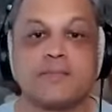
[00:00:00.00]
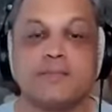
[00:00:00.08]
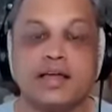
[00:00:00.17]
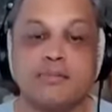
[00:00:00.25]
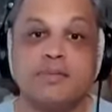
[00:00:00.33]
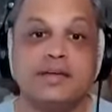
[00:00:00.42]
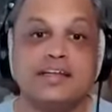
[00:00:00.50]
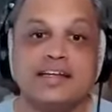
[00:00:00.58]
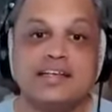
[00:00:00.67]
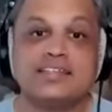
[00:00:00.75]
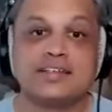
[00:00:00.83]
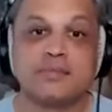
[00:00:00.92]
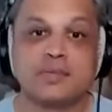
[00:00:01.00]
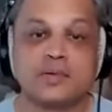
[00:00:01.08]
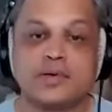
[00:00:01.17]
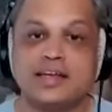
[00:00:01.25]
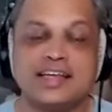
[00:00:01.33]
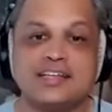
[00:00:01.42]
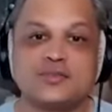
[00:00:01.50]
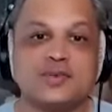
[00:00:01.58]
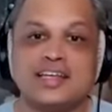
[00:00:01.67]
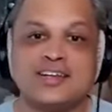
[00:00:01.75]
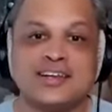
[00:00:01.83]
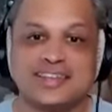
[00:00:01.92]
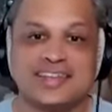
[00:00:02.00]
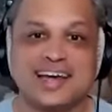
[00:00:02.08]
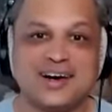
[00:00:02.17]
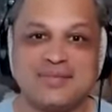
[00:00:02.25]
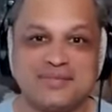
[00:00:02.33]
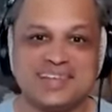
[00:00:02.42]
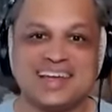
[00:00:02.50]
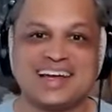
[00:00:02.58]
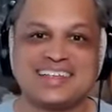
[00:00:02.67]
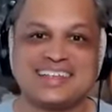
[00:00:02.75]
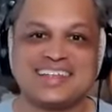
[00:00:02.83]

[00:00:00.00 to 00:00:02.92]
but it is simple. It's really not that complicated, you